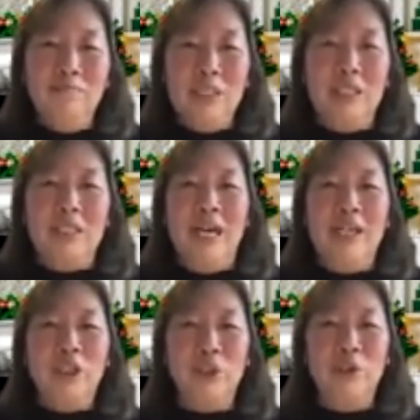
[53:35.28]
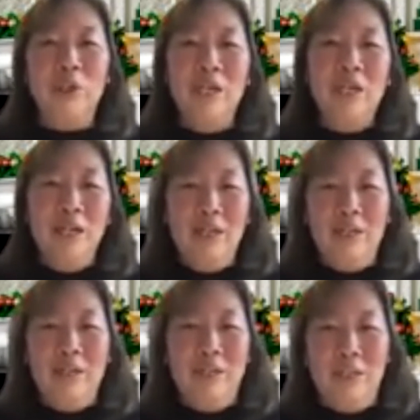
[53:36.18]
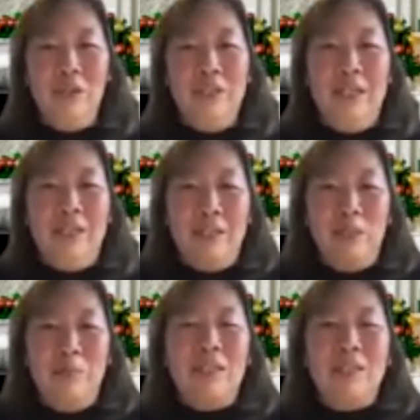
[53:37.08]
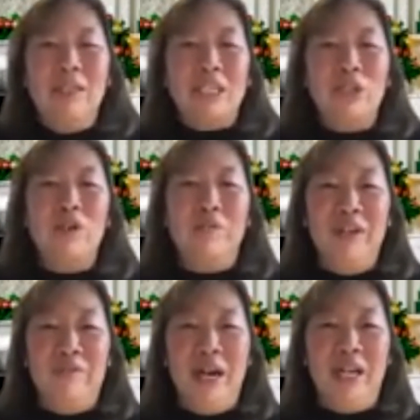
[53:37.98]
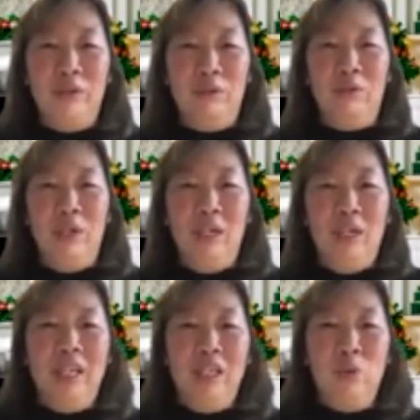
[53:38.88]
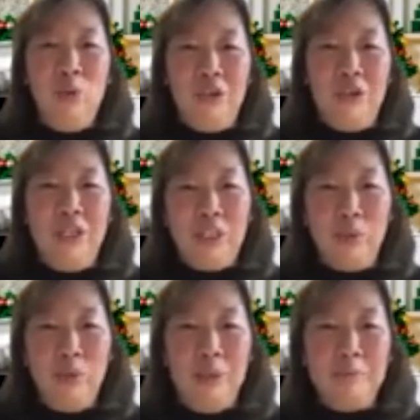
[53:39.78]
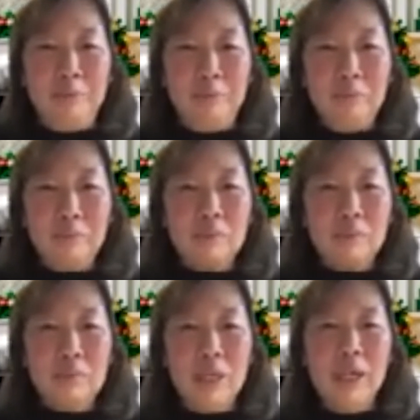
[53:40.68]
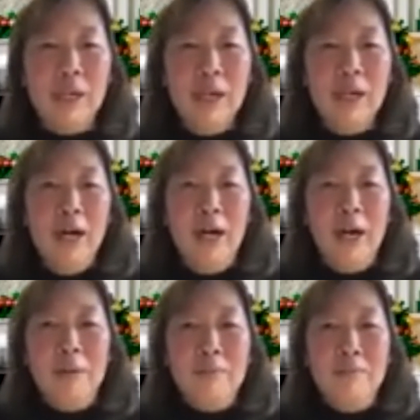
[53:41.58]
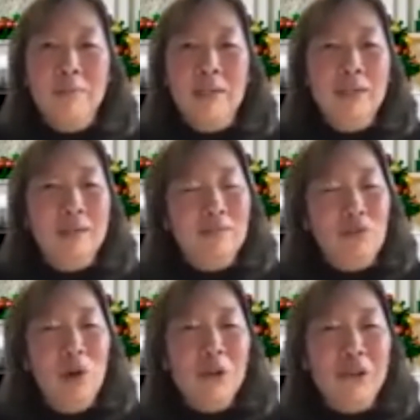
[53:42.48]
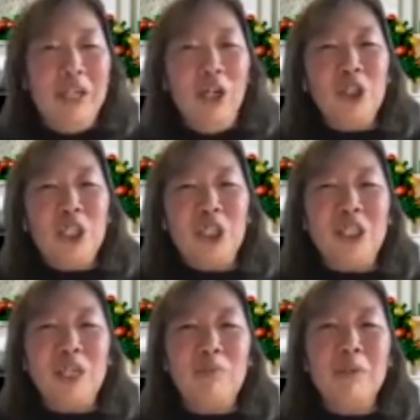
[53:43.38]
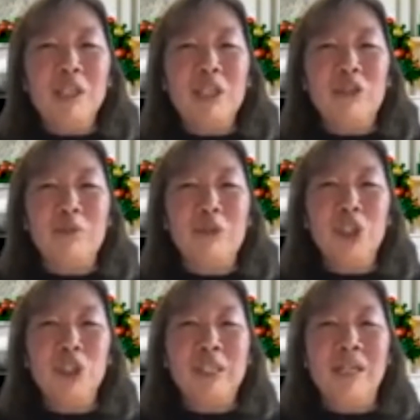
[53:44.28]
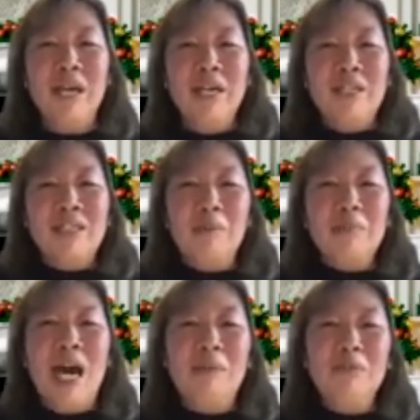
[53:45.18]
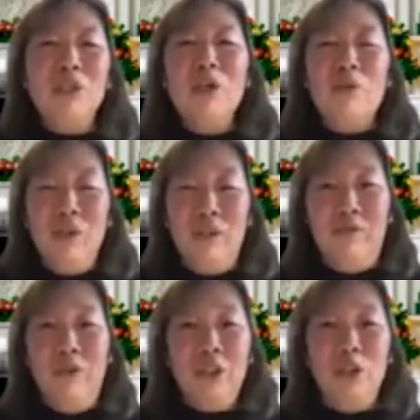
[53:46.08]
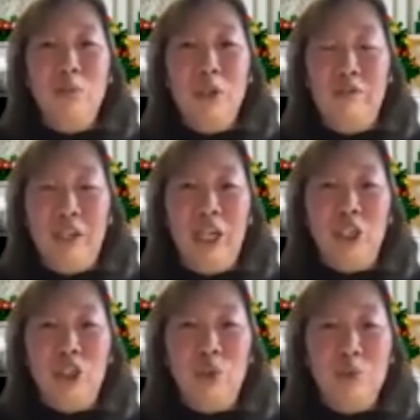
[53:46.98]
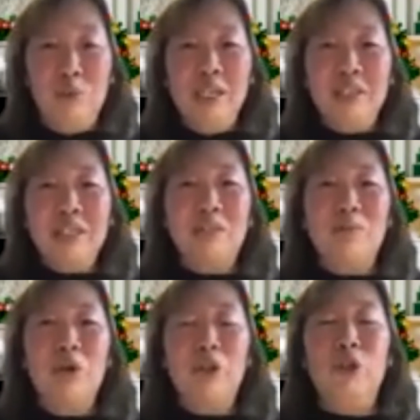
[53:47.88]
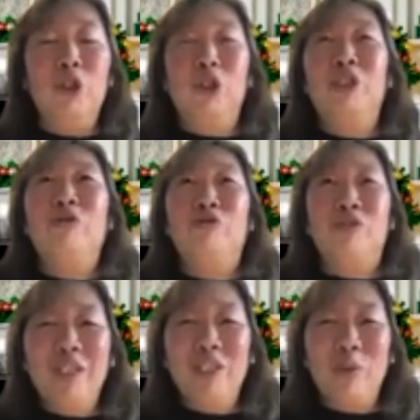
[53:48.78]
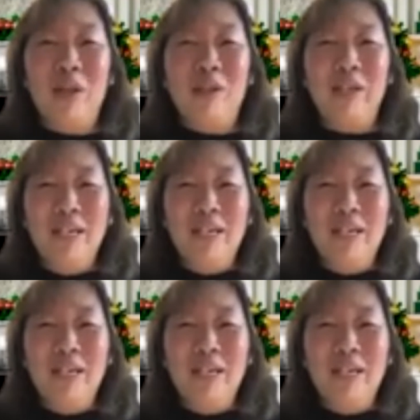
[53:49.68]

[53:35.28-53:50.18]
assigned to, that speaks lesser of their value and their worth as a woman. Okay. One more thing, conjectures and biblical interpretations that sometimes reinforce commodification of women, and this is more theologically driven as well.